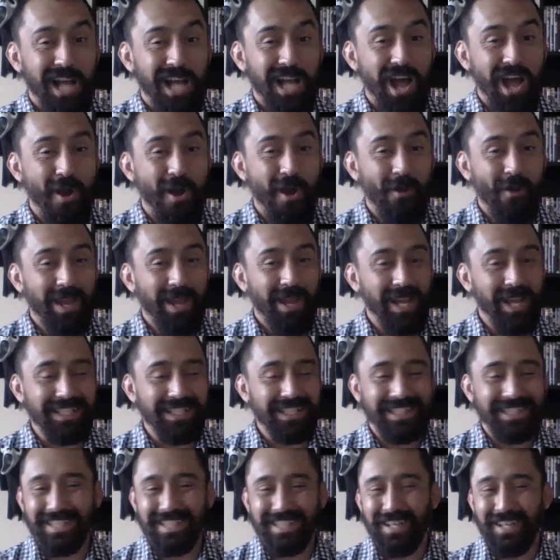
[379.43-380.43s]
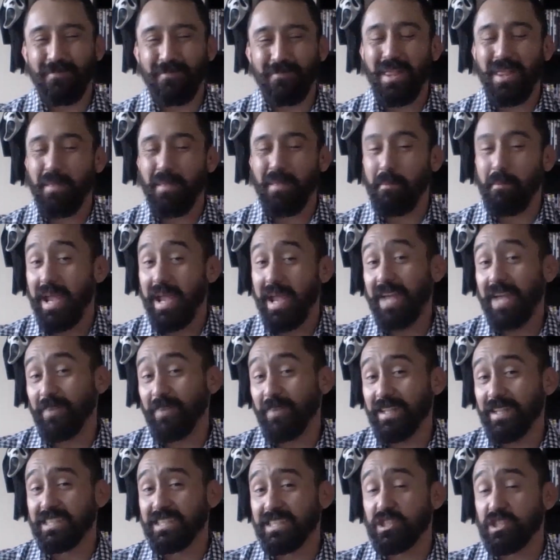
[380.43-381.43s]
Okay, so one of the main
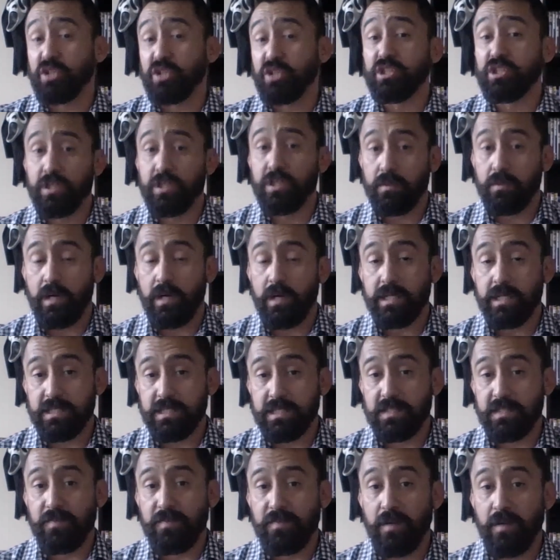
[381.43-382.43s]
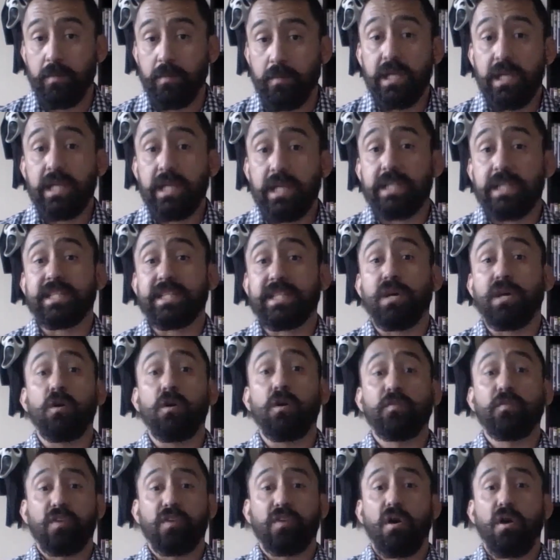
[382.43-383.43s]
reasons you should watch this film is the
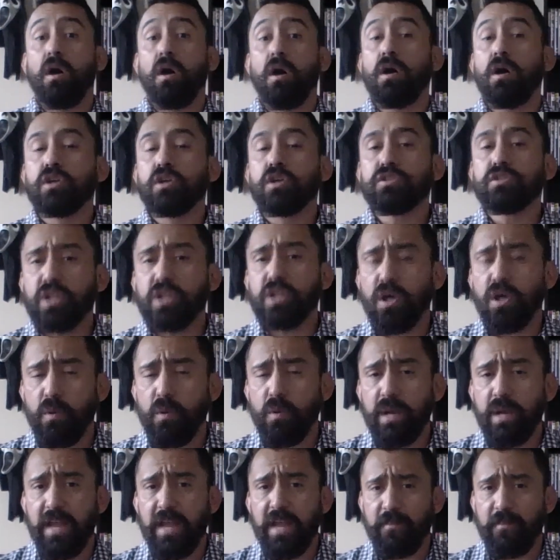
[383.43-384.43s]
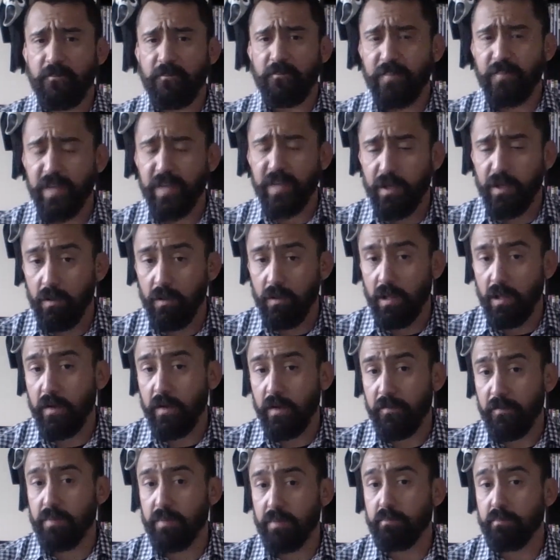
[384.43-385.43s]
overall tone and feel of
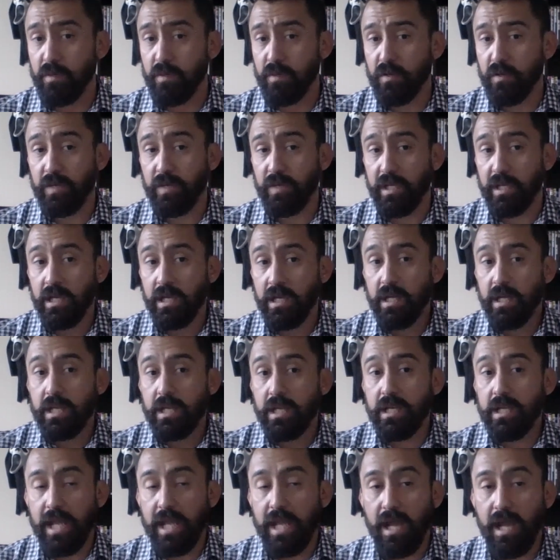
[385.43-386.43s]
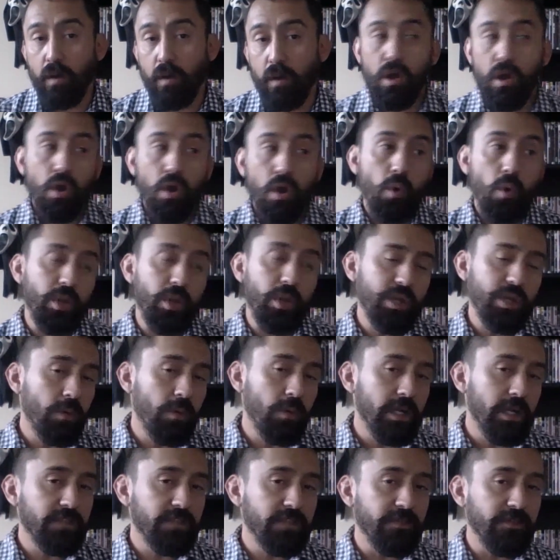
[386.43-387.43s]
the movie. Now, when you
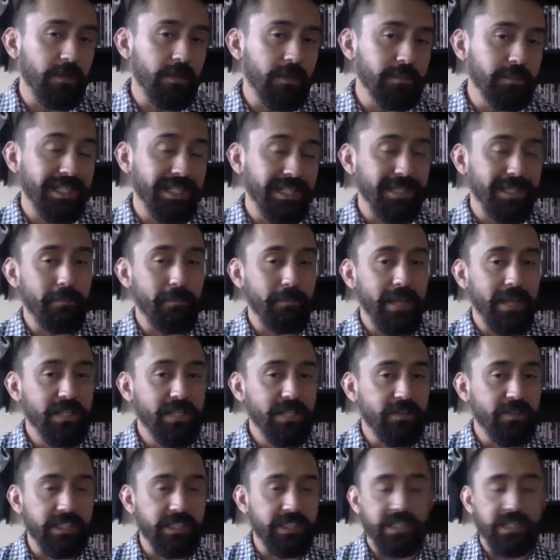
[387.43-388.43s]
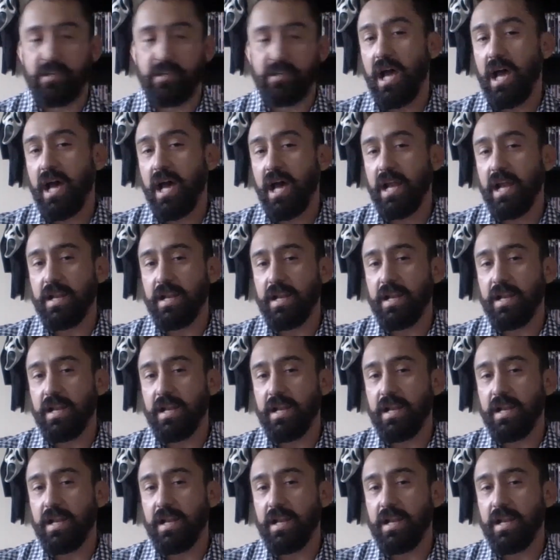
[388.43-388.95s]
watch films like The Matrix, you're not